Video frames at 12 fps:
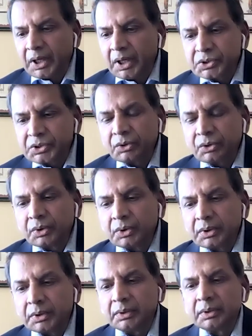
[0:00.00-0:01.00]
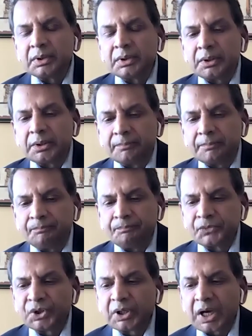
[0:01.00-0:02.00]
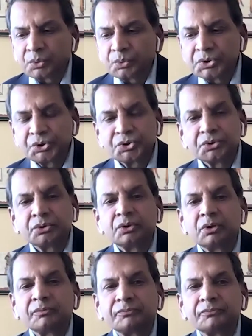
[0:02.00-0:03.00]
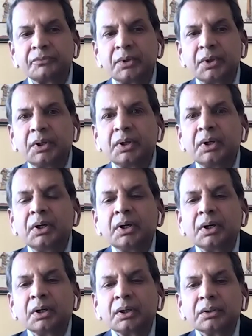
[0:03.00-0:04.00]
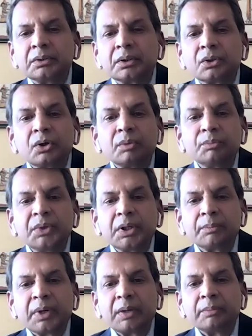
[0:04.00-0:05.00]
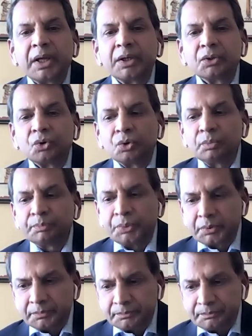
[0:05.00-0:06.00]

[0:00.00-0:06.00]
executed the acquisition of the Columbia Pipeline Group,